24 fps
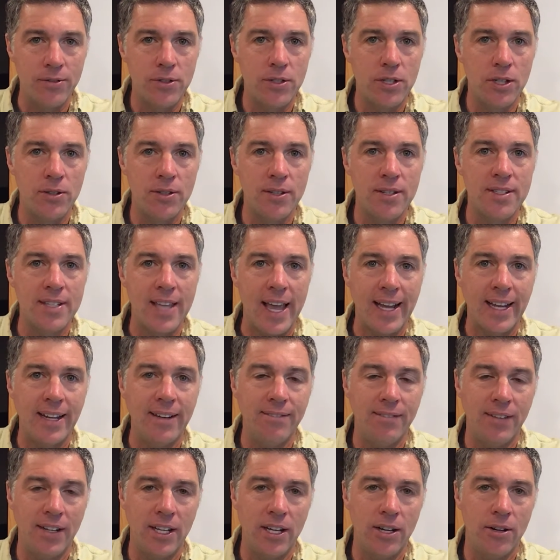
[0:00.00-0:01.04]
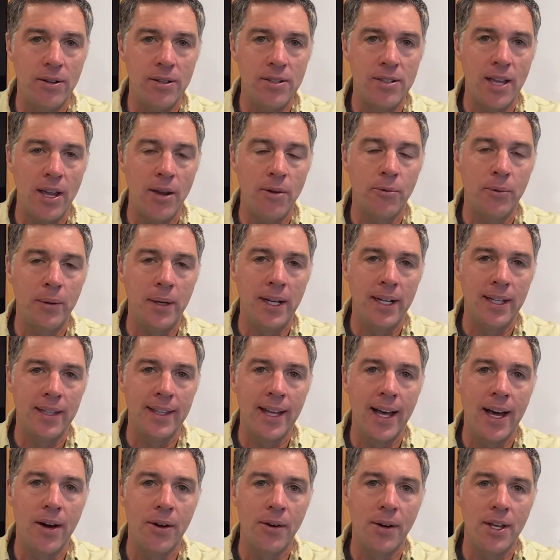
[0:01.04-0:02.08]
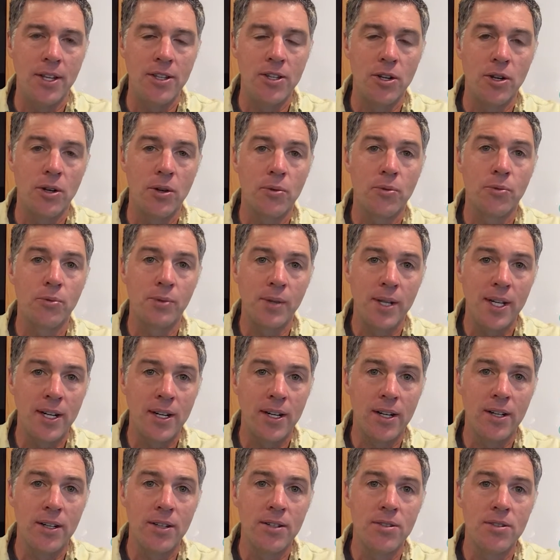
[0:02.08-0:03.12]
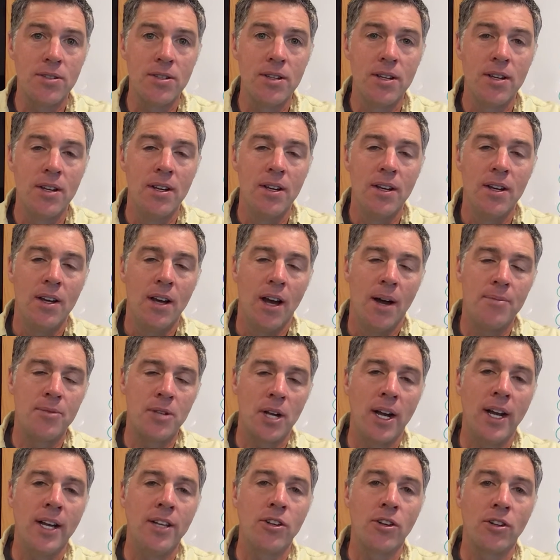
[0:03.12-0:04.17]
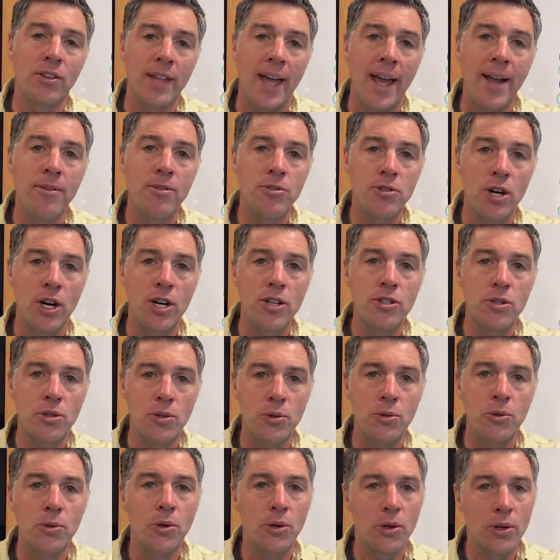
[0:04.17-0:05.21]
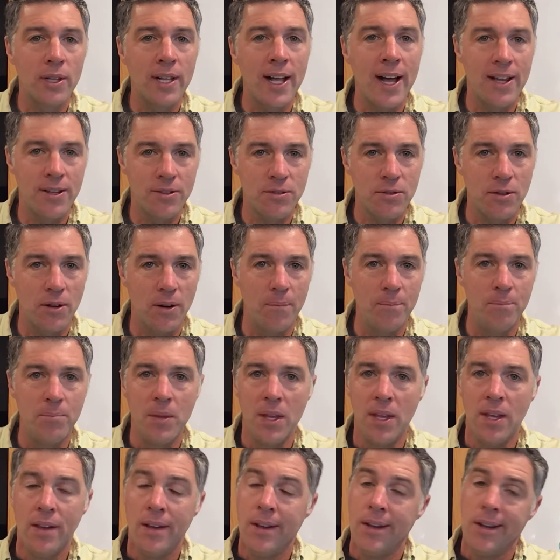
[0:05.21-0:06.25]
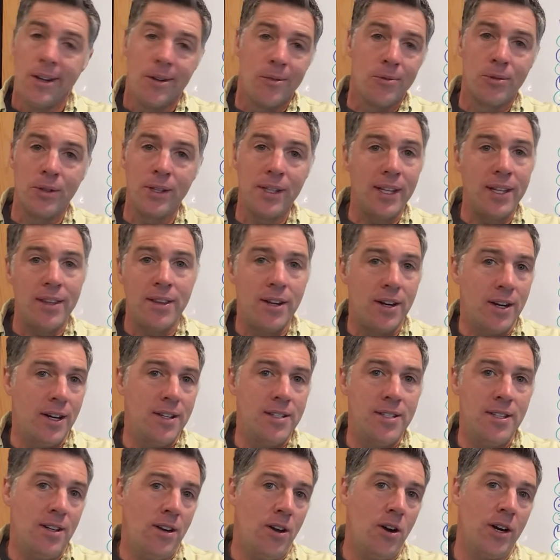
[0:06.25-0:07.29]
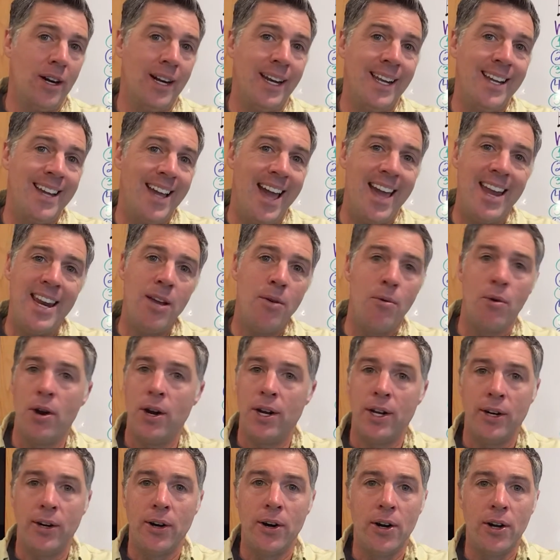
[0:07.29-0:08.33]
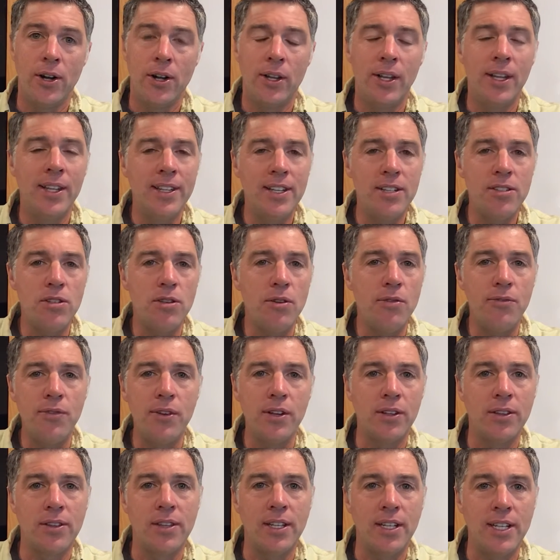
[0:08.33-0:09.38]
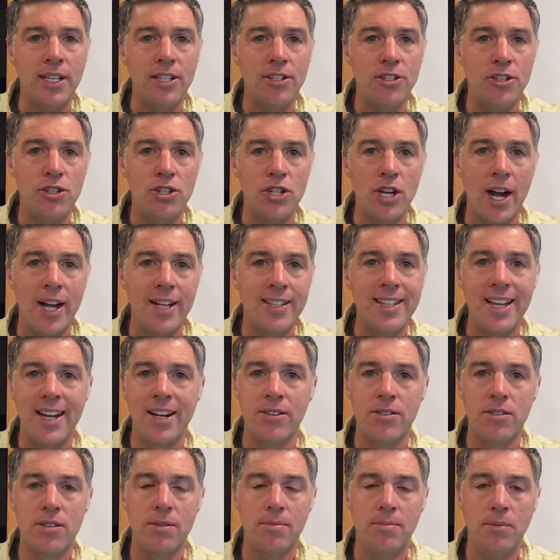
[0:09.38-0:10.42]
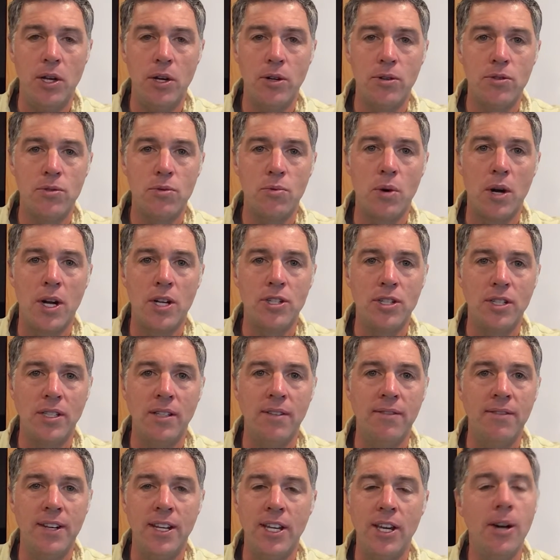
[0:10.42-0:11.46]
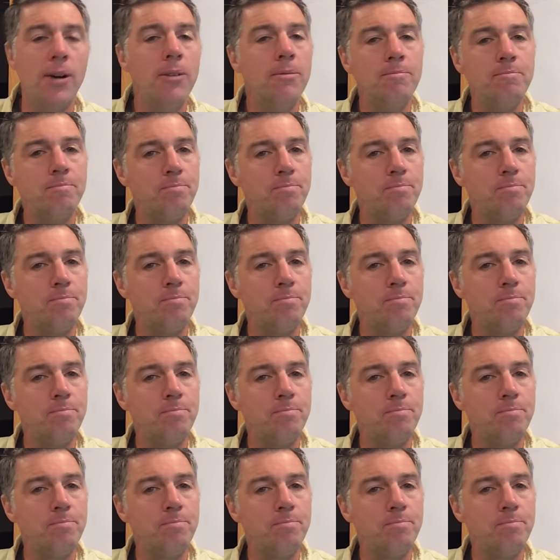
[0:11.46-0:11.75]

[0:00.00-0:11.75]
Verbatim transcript: So the second video is a read aloud in your readers, I'm sorry, in your language arts Google Classroom. Really, there isn't hardly any work at all, unless you feel the need to jot down some notes watching the video.